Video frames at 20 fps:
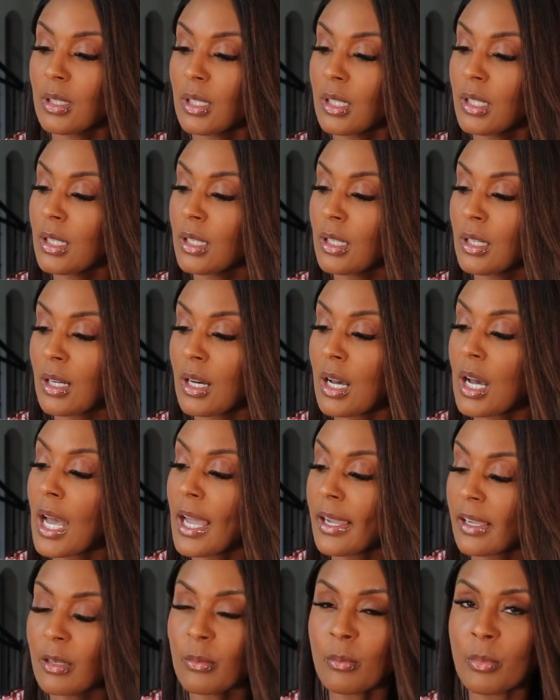
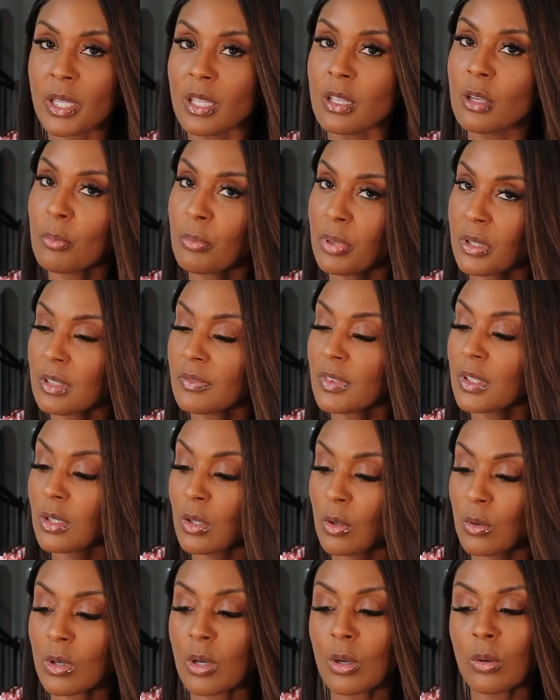I can be a bit of a
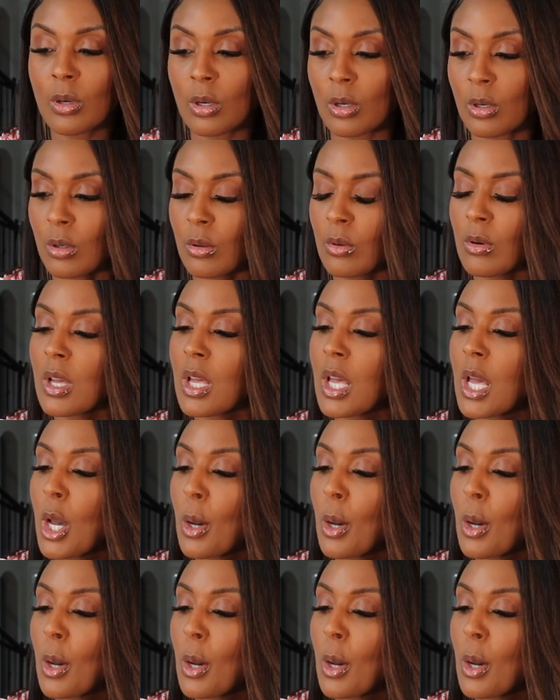logo ho,